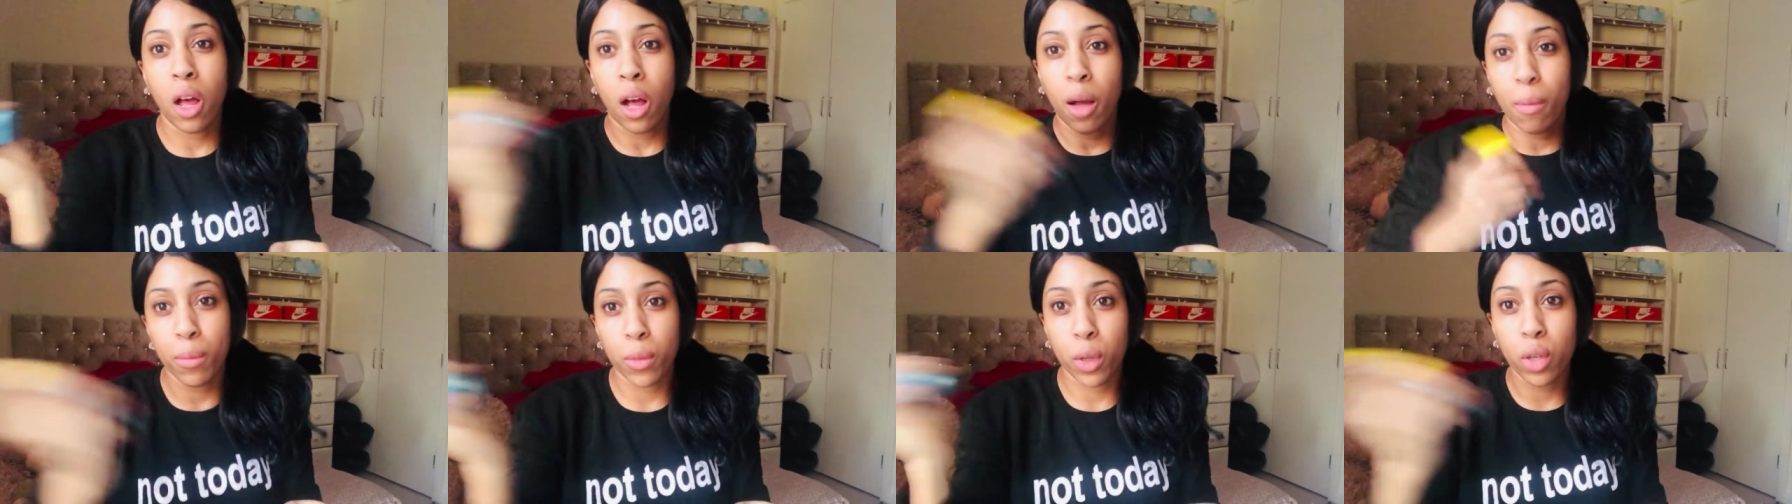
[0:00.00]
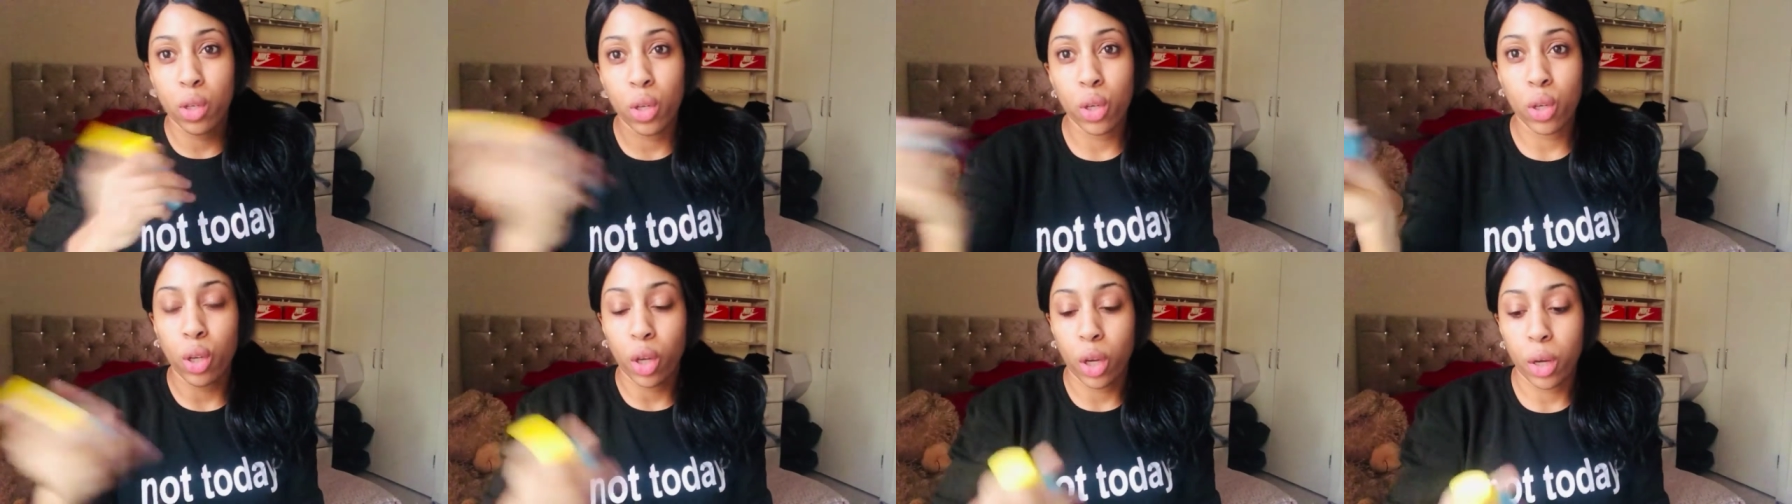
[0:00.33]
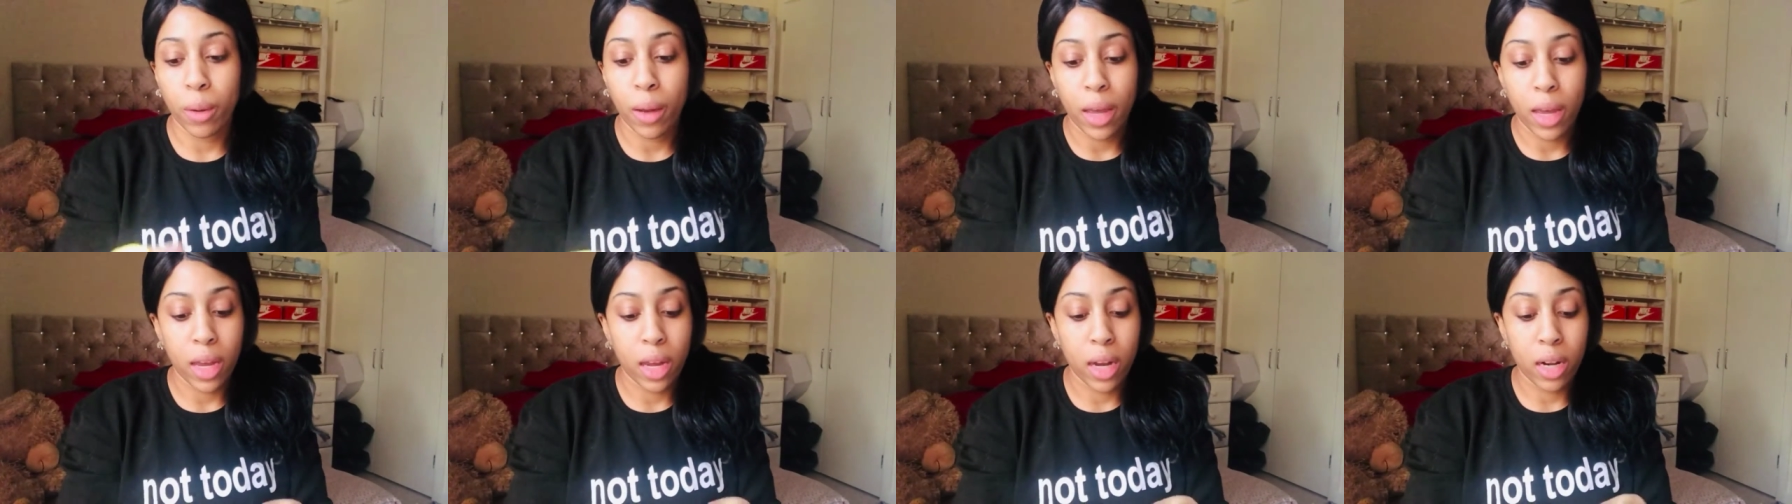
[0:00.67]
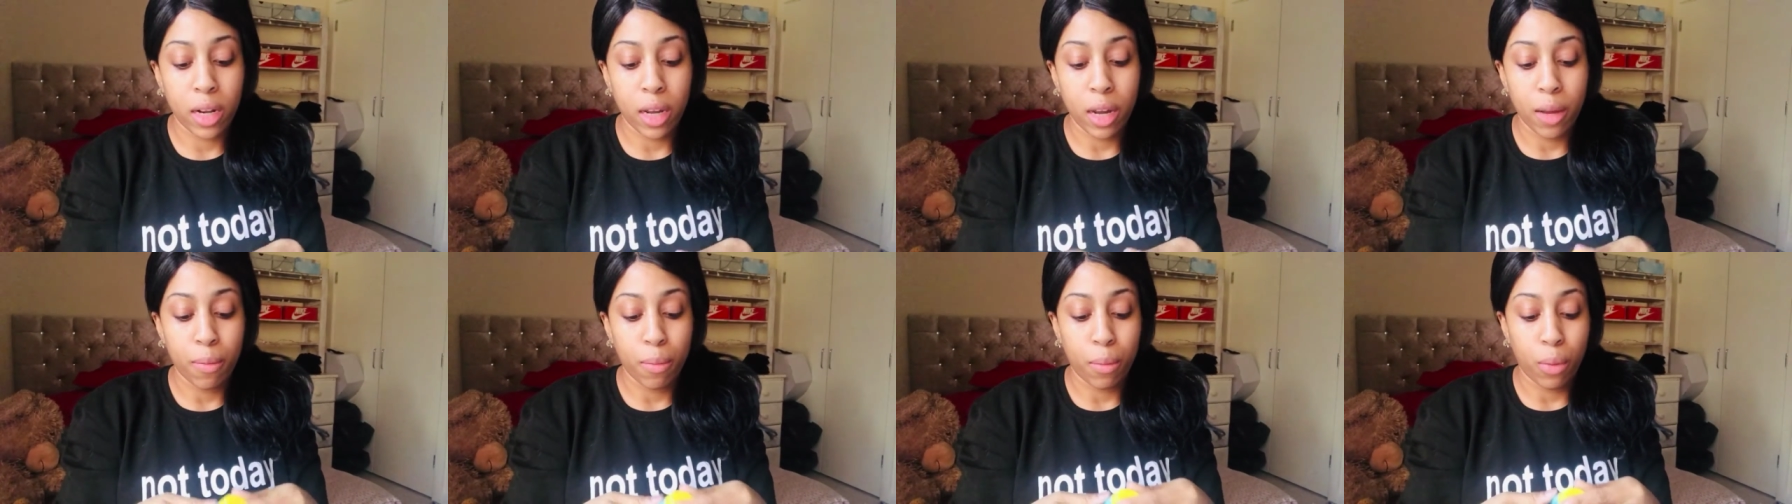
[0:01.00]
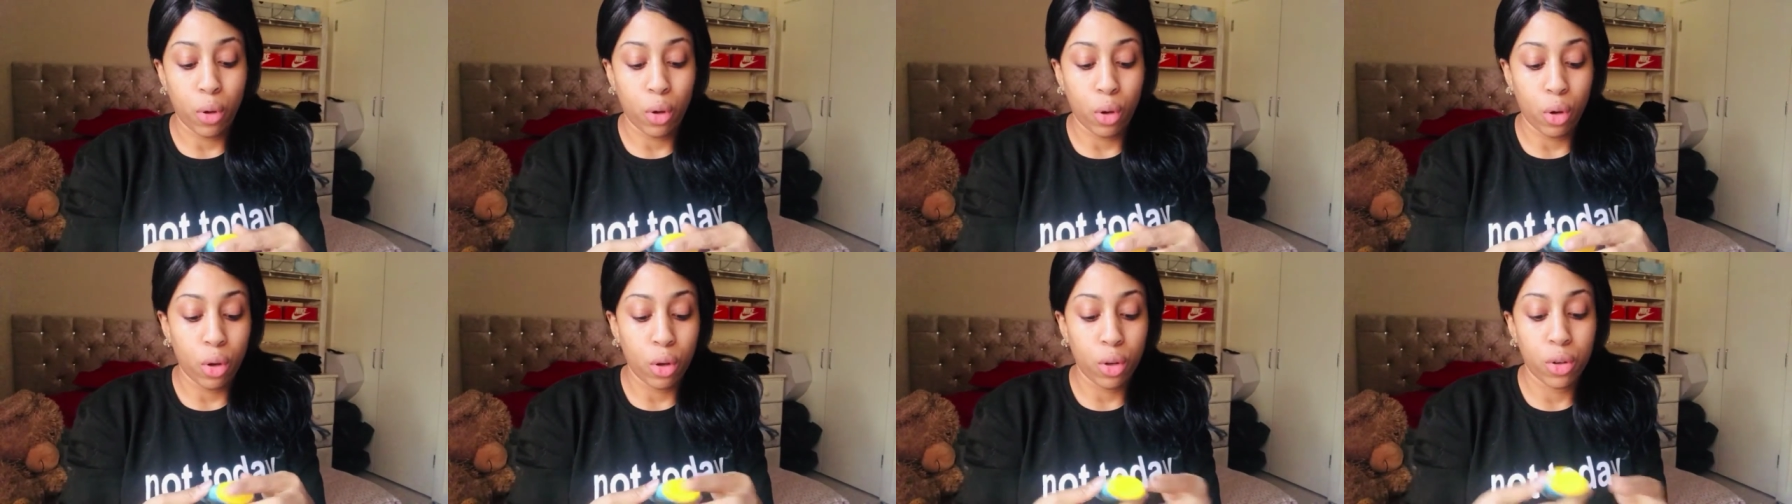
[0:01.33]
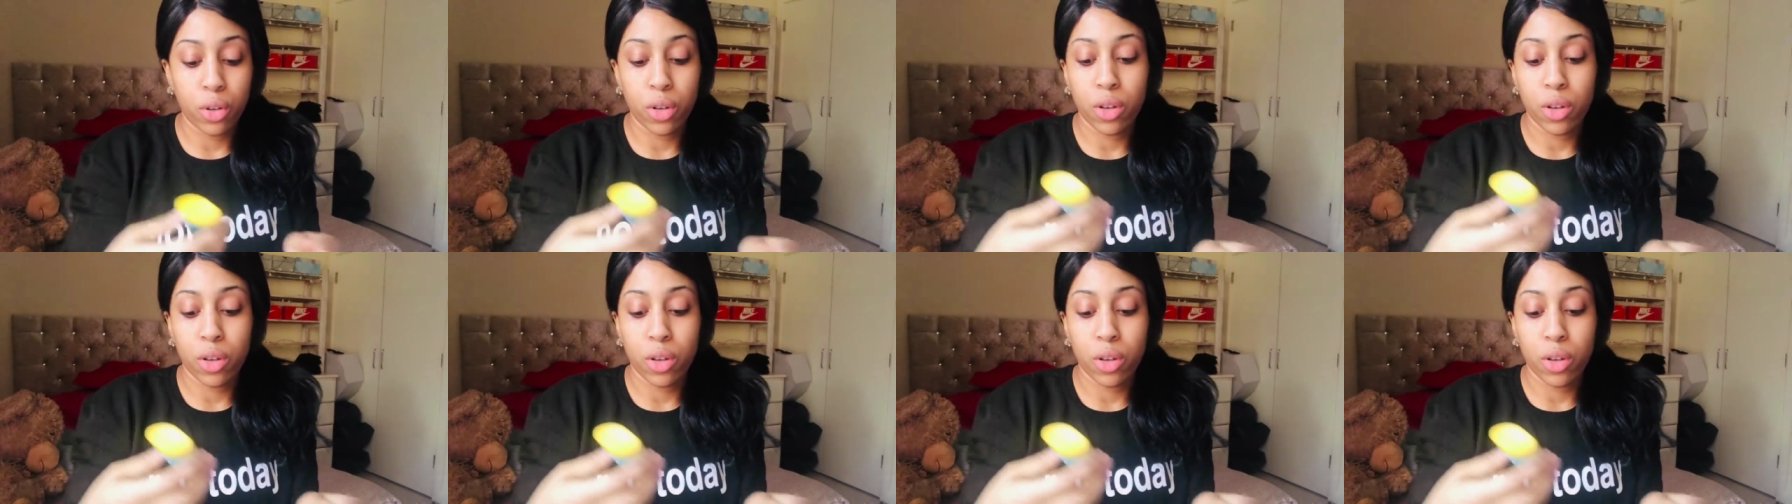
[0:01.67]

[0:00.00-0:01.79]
I'm going to go ahead and put